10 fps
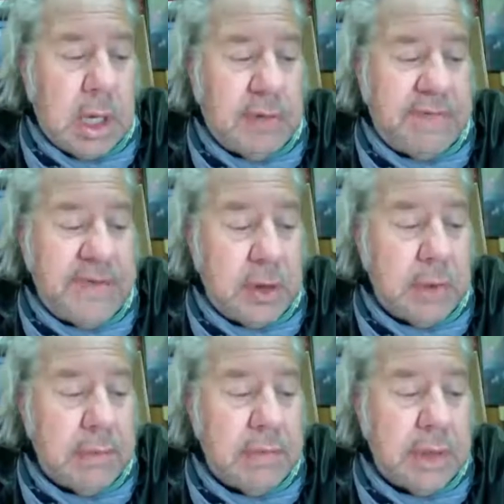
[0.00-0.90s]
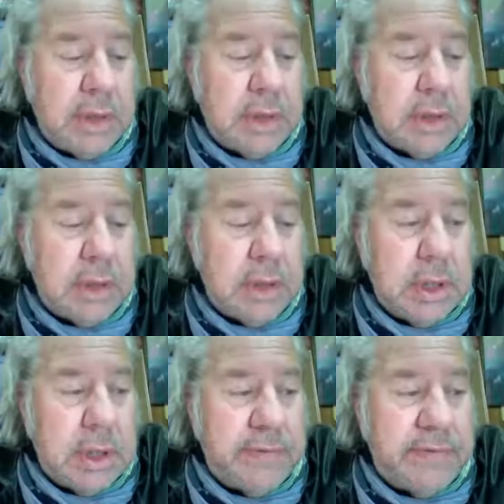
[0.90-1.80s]
film in
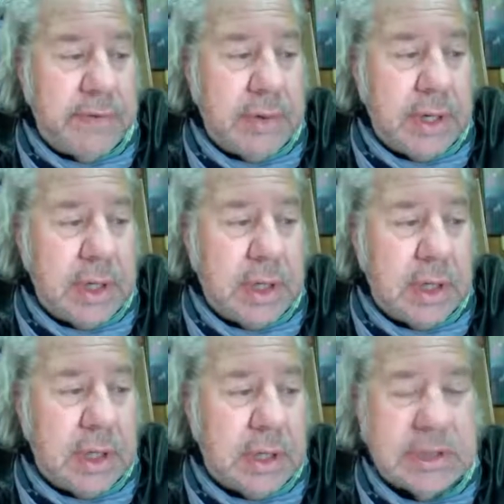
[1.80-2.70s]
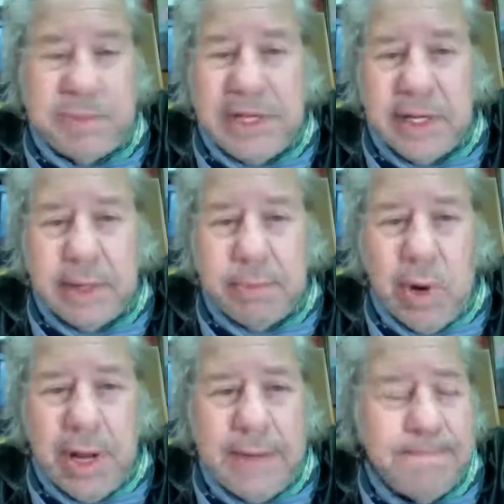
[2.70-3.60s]
a very speeded up
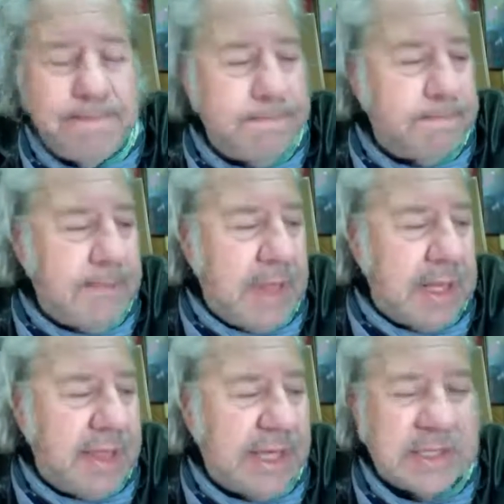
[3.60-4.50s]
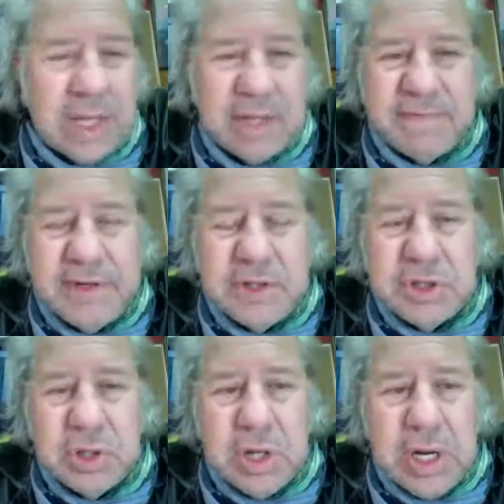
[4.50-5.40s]
way. They saw the
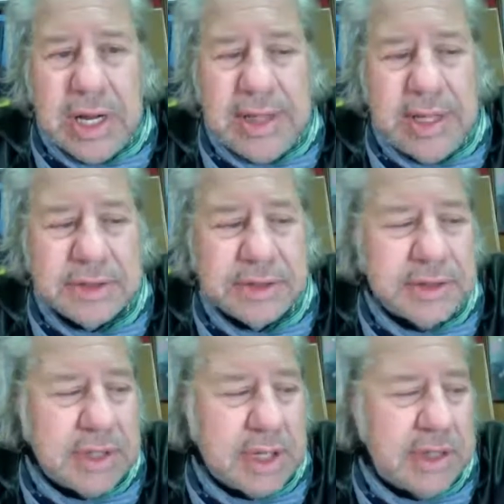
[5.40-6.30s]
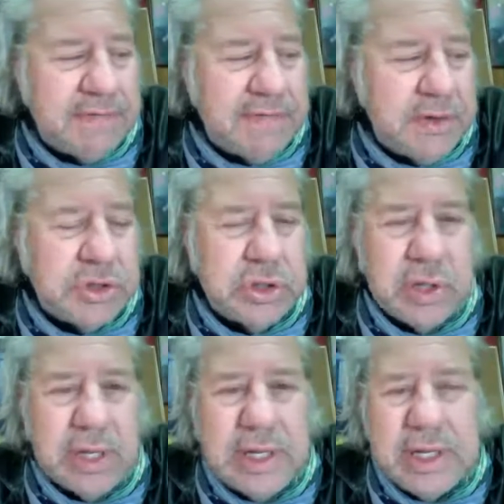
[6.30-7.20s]
future, and they also saw the
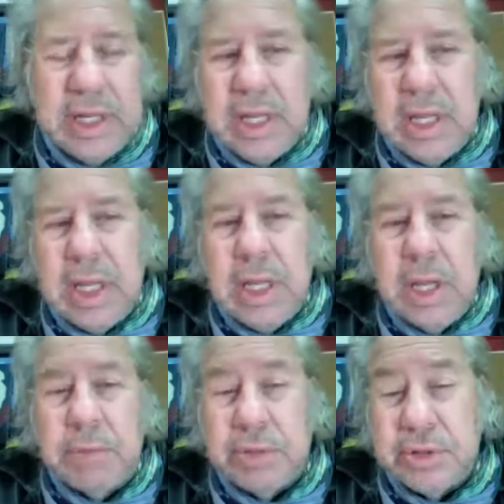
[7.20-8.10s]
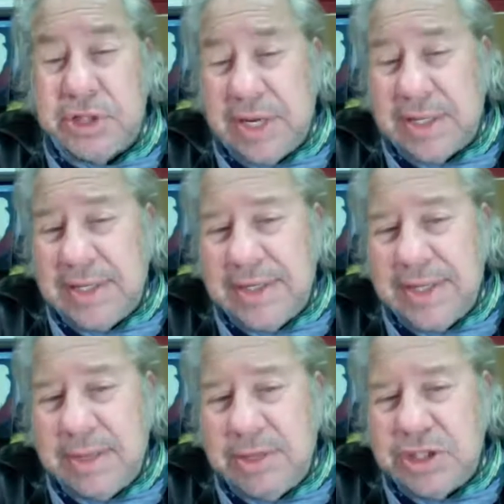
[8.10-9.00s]
future in projecting the
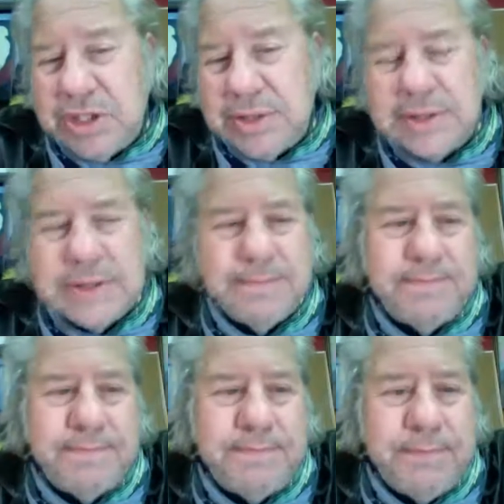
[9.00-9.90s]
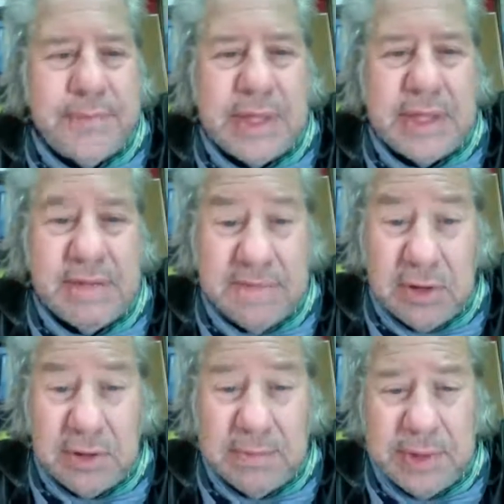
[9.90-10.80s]
images that they
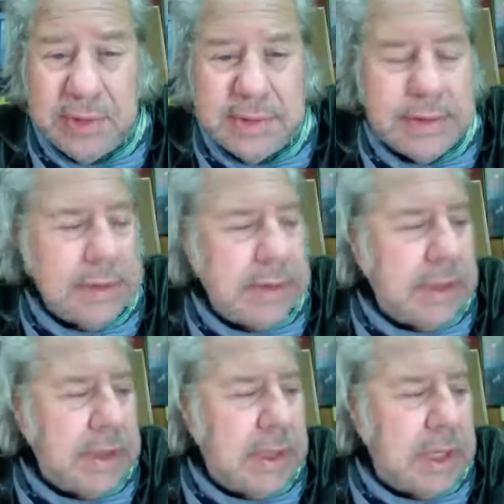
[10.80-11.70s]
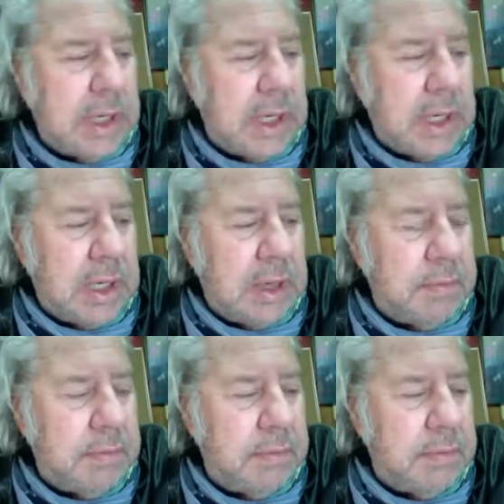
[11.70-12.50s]
filmed um,